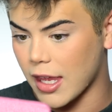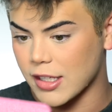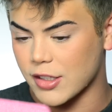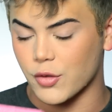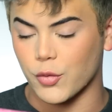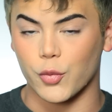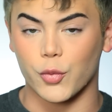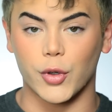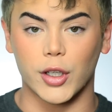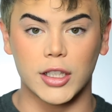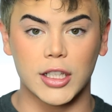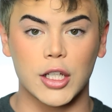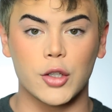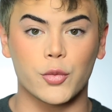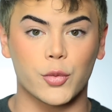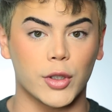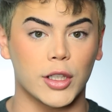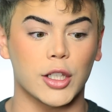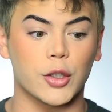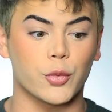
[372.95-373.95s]
It's
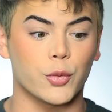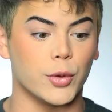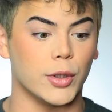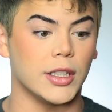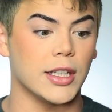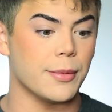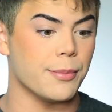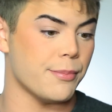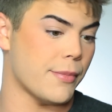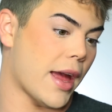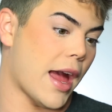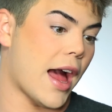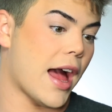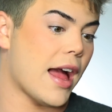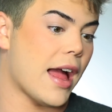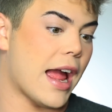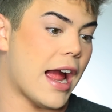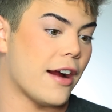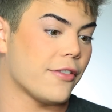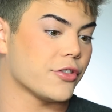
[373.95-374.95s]
really
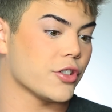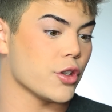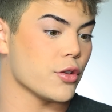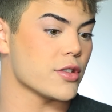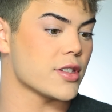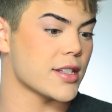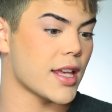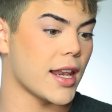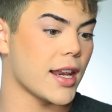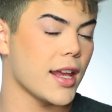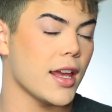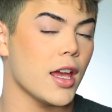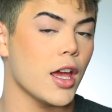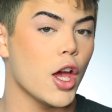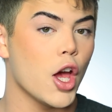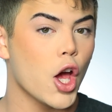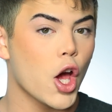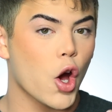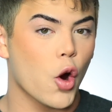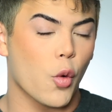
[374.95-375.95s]
matte after you set
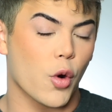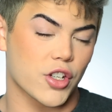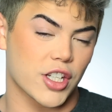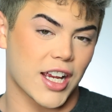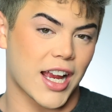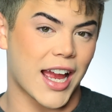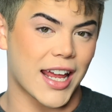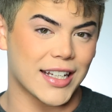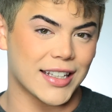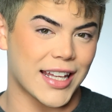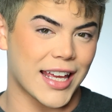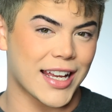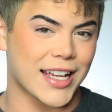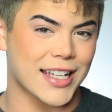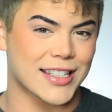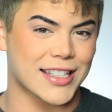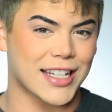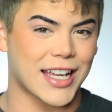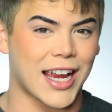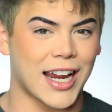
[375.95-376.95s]
it, which I kind of like
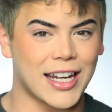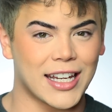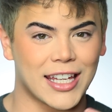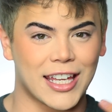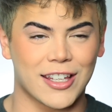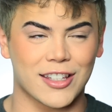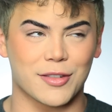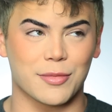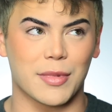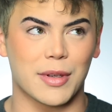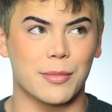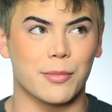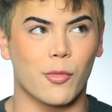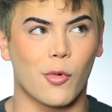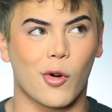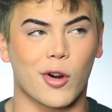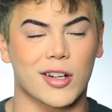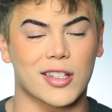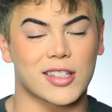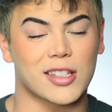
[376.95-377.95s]
because it kind of gives me
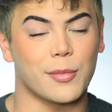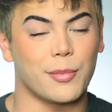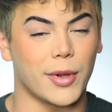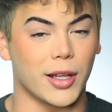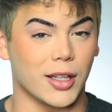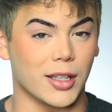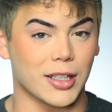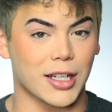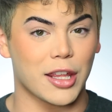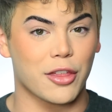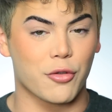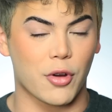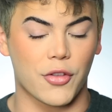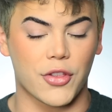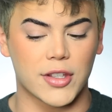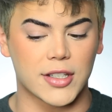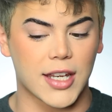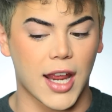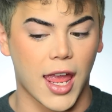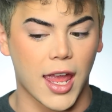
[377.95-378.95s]
more stability
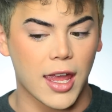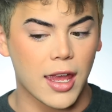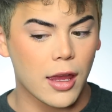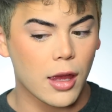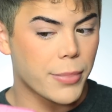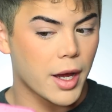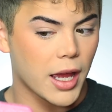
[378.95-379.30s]
throughout the day.